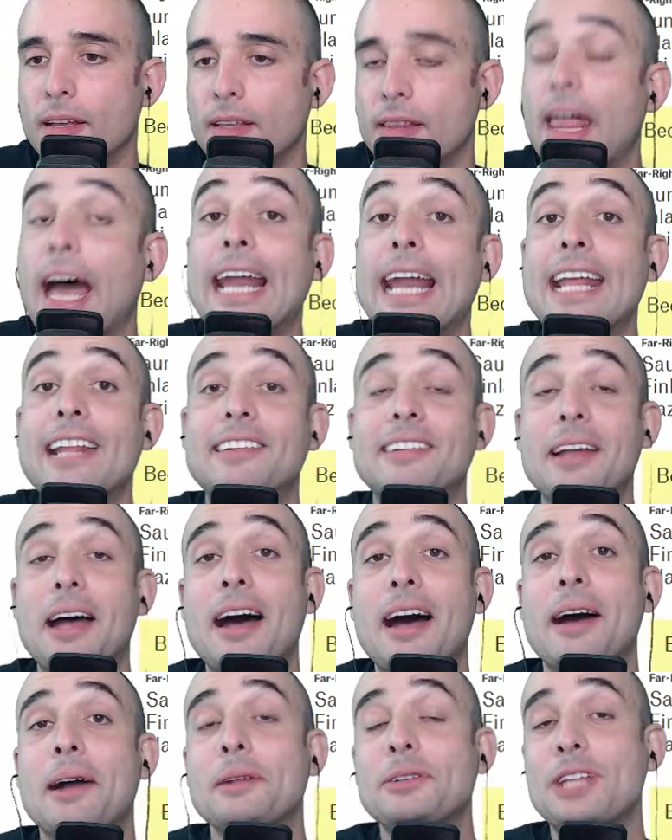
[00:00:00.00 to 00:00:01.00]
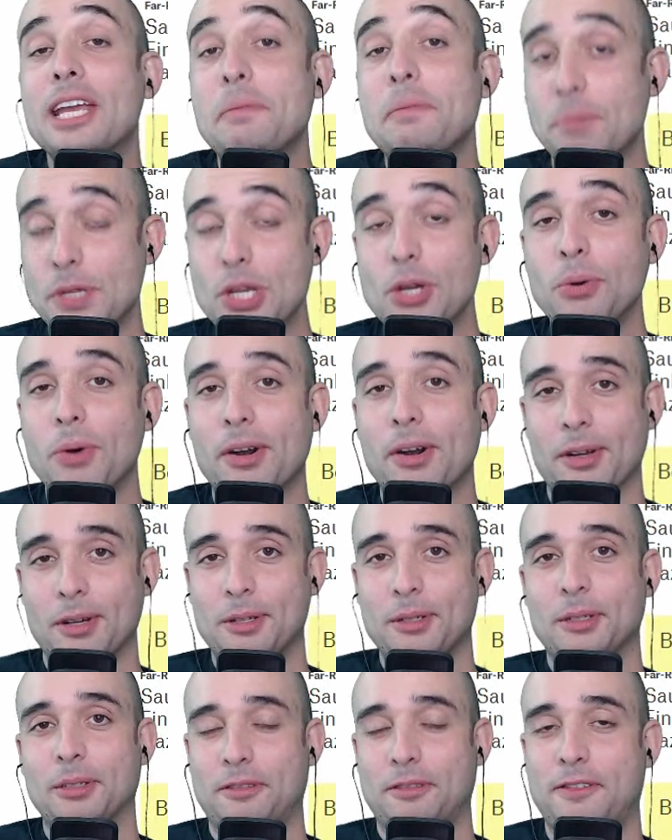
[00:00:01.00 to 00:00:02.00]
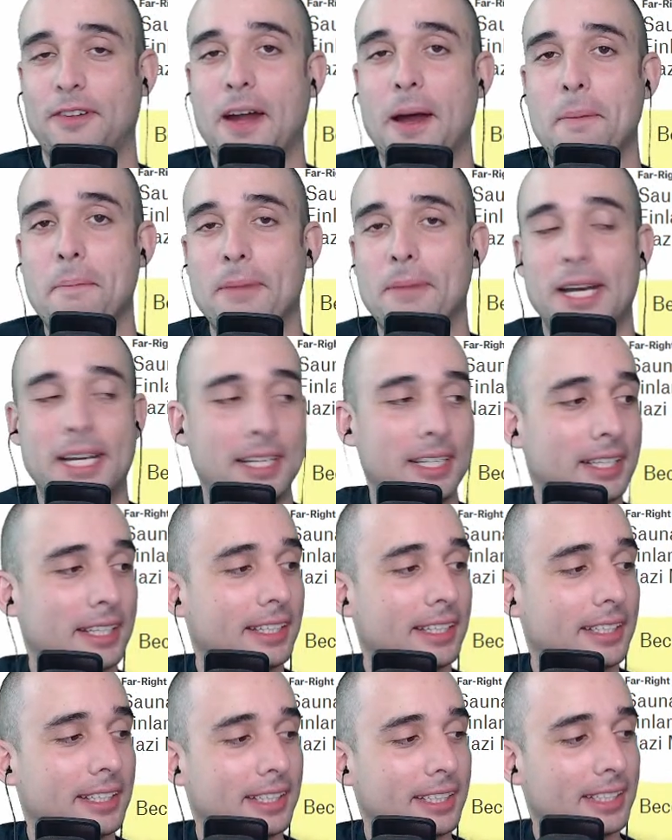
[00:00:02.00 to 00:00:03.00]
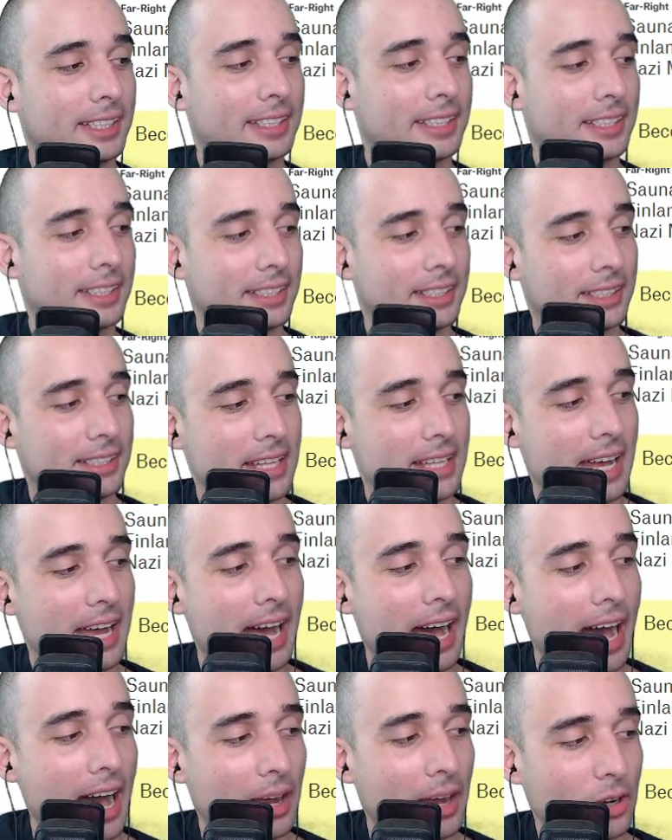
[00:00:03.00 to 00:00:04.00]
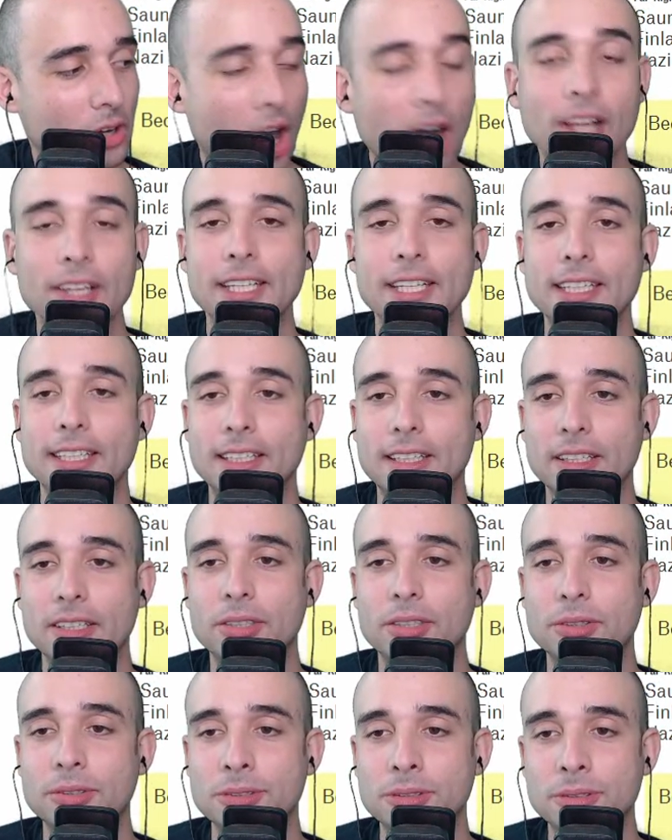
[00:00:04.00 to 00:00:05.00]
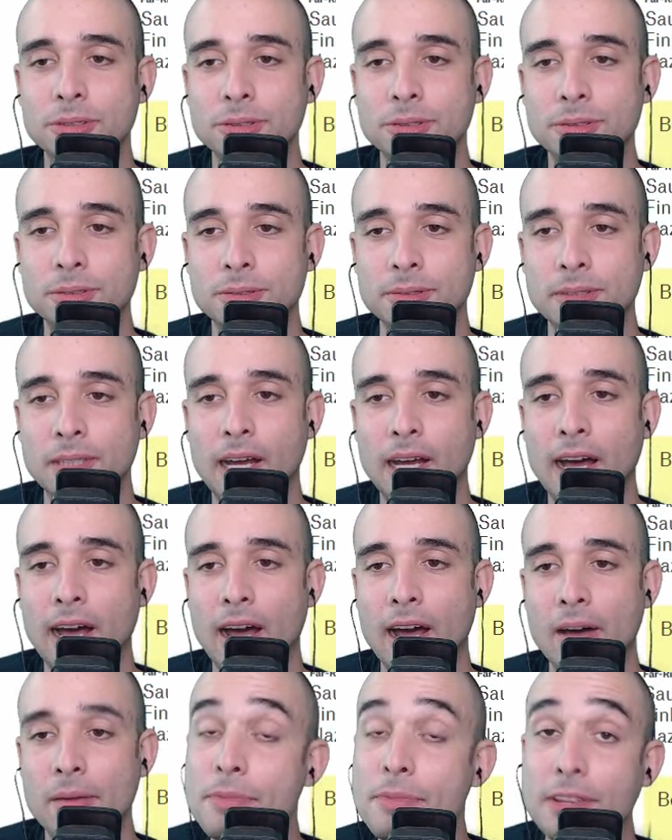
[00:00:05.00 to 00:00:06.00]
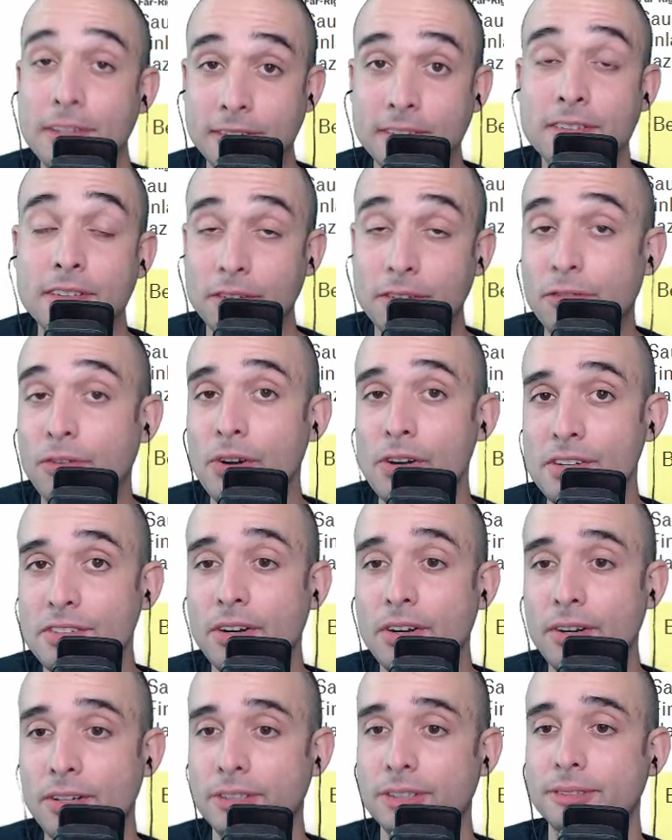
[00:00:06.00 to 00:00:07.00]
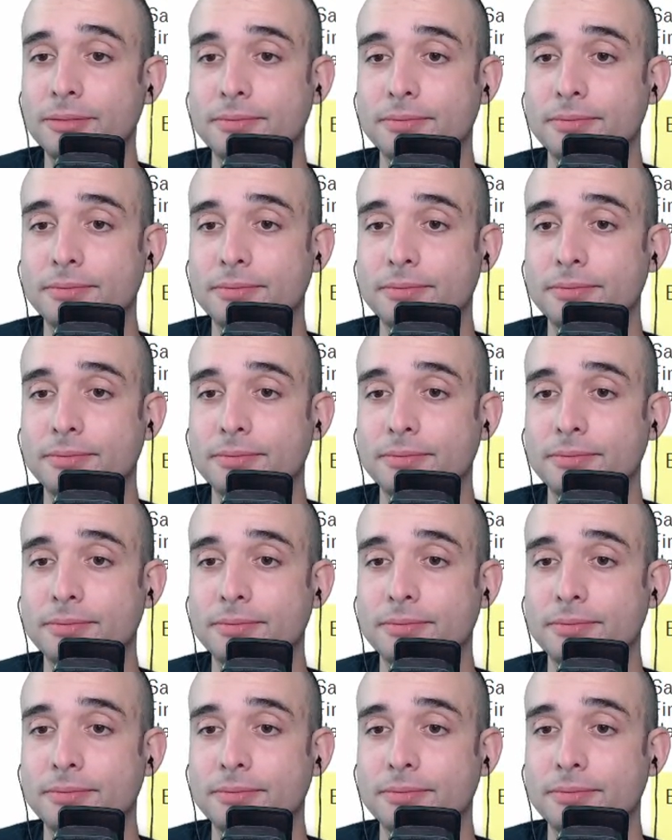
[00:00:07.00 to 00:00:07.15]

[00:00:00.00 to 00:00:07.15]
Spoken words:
and it's a debut article from a colleague who, this is their first article.